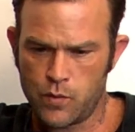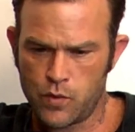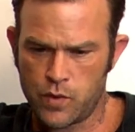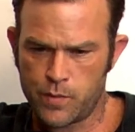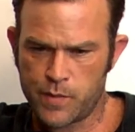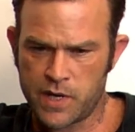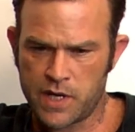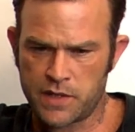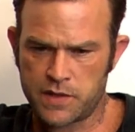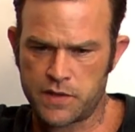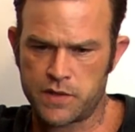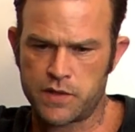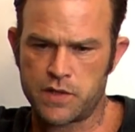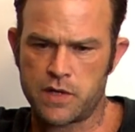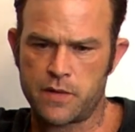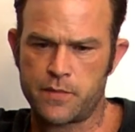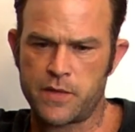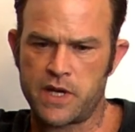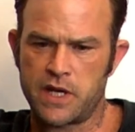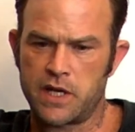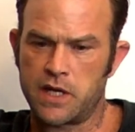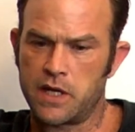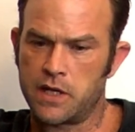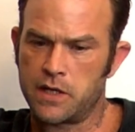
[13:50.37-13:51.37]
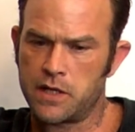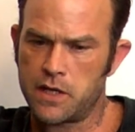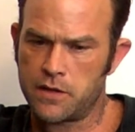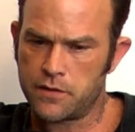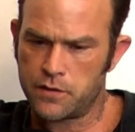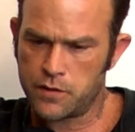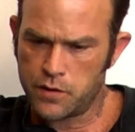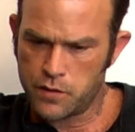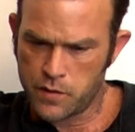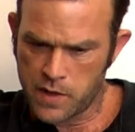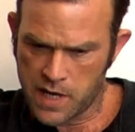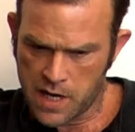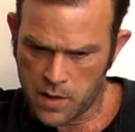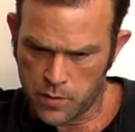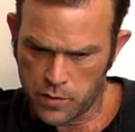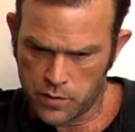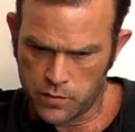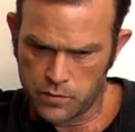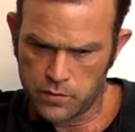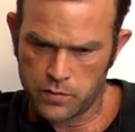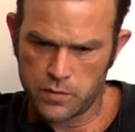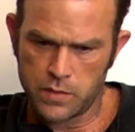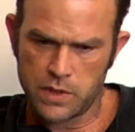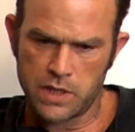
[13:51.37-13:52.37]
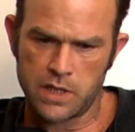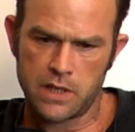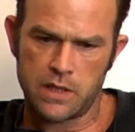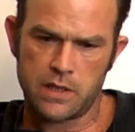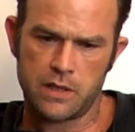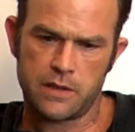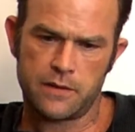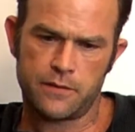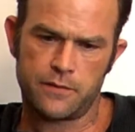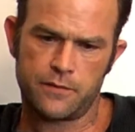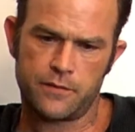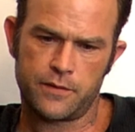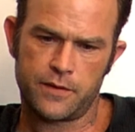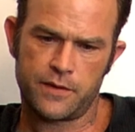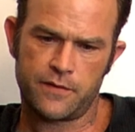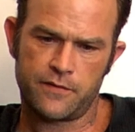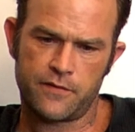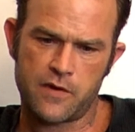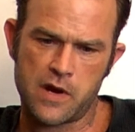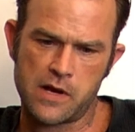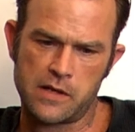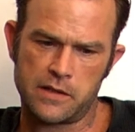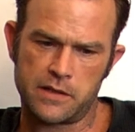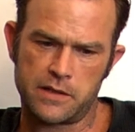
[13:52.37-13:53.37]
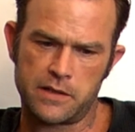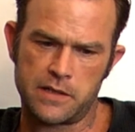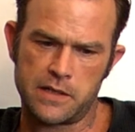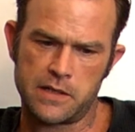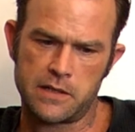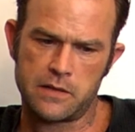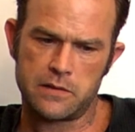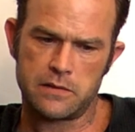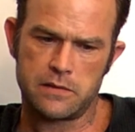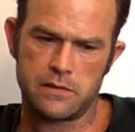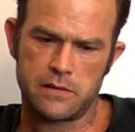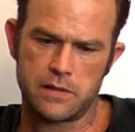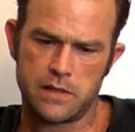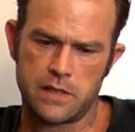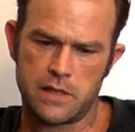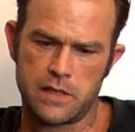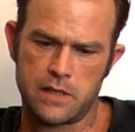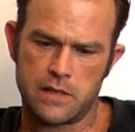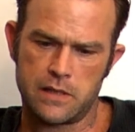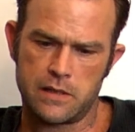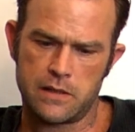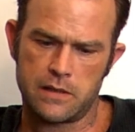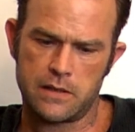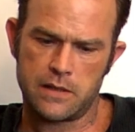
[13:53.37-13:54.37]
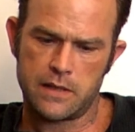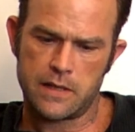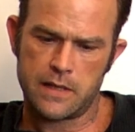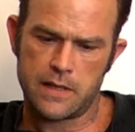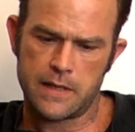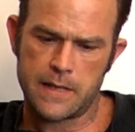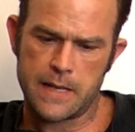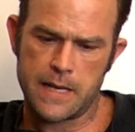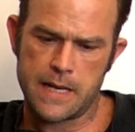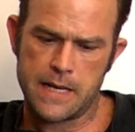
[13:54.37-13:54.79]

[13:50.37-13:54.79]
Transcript: we're about to start making another new album with Frank Liddell, awesome.